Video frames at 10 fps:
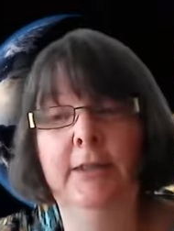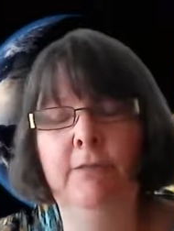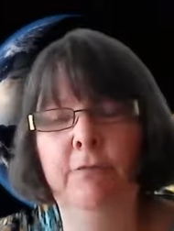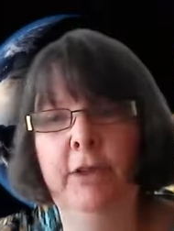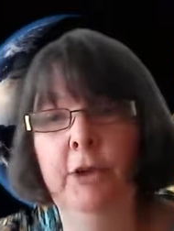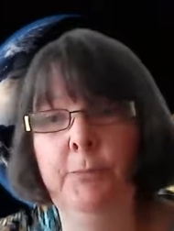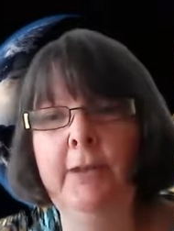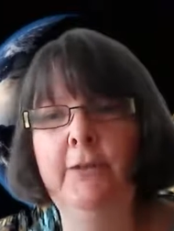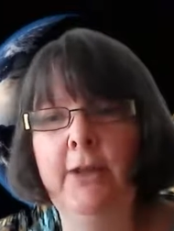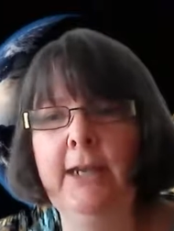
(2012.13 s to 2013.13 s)
in fact goes
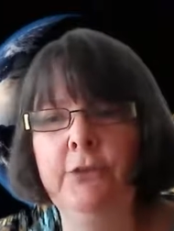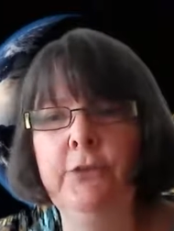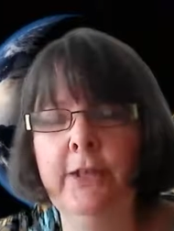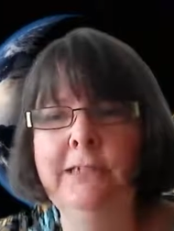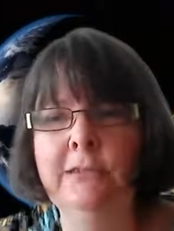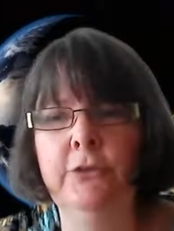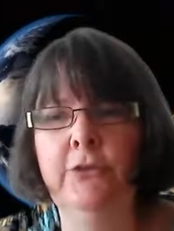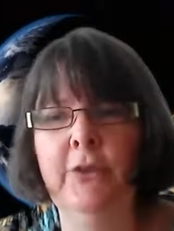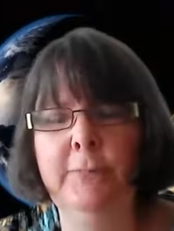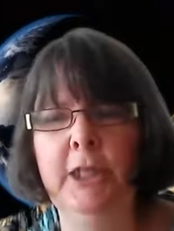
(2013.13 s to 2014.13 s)
back to accidental
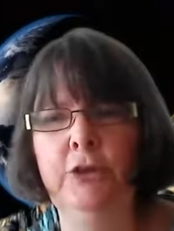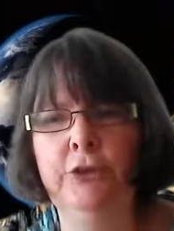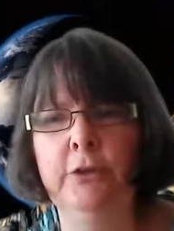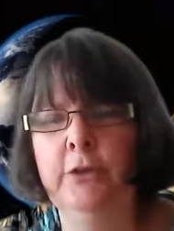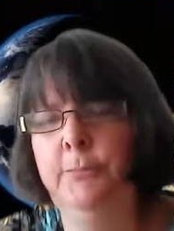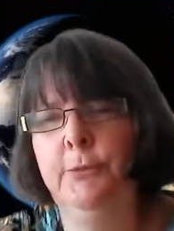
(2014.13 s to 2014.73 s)
contamination.